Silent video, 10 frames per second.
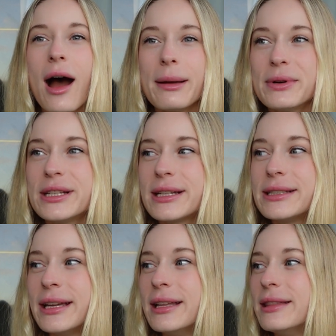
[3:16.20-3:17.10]
I
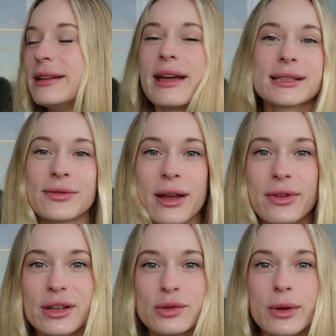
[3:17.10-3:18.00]
predict in the next 5
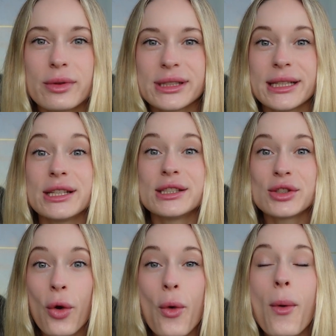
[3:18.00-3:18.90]
years, we will see
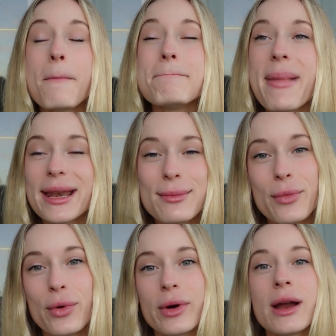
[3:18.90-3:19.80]
so many
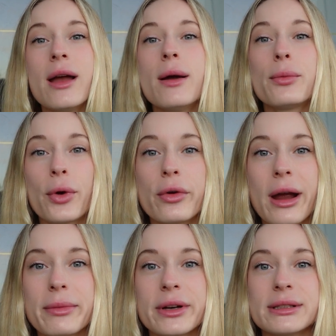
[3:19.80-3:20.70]
more
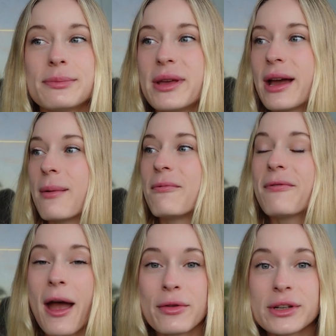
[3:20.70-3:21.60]
programmers become
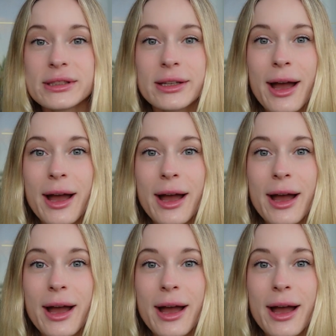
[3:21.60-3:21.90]
founders of